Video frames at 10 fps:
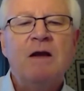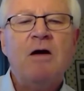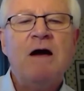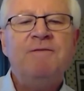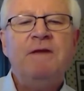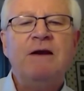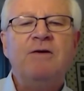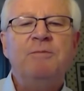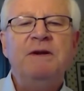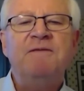conflict
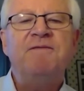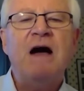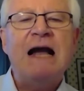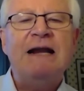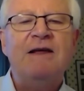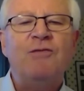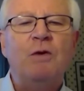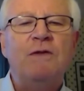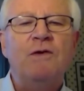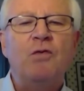could be defined as
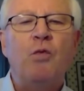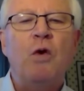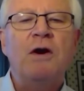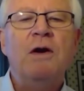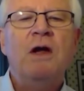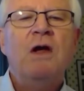when there's one or